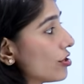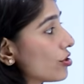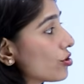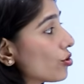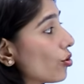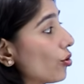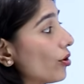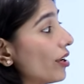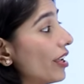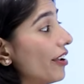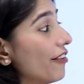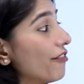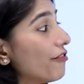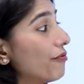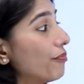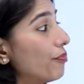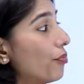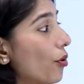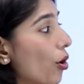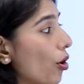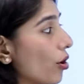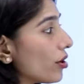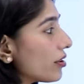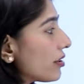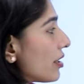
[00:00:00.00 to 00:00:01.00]
So if
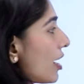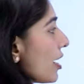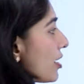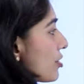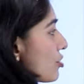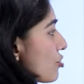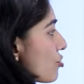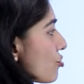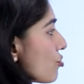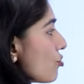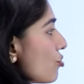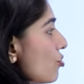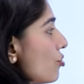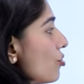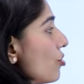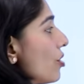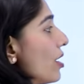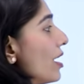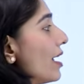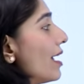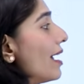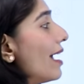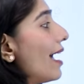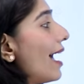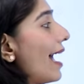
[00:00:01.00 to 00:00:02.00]
both are true,
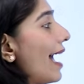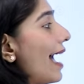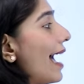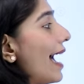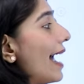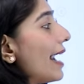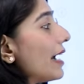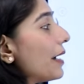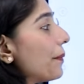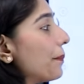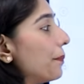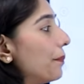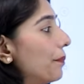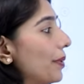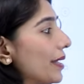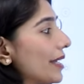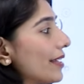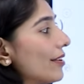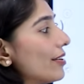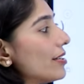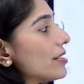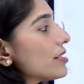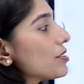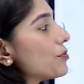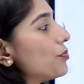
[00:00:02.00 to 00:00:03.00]
add
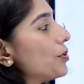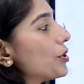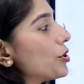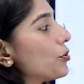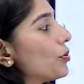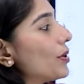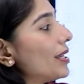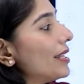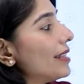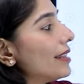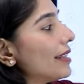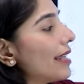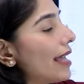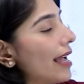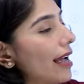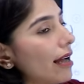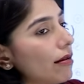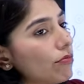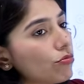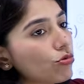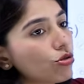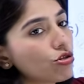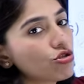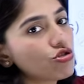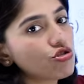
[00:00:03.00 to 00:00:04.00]
because between
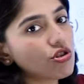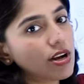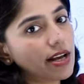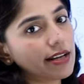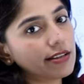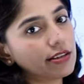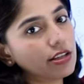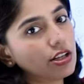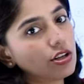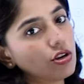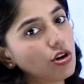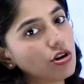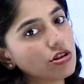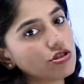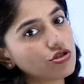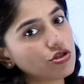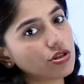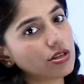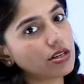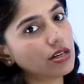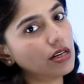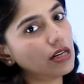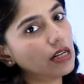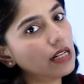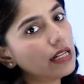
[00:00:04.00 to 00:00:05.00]
them to check the
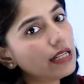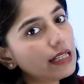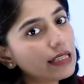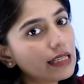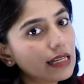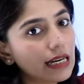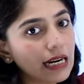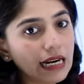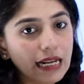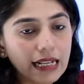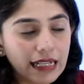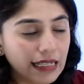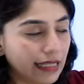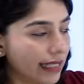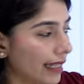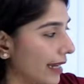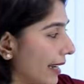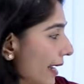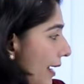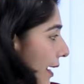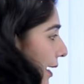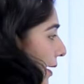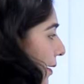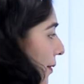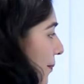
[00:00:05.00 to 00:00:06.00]
logical
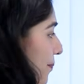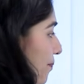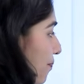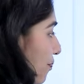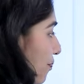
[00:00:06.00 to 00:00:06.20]
link.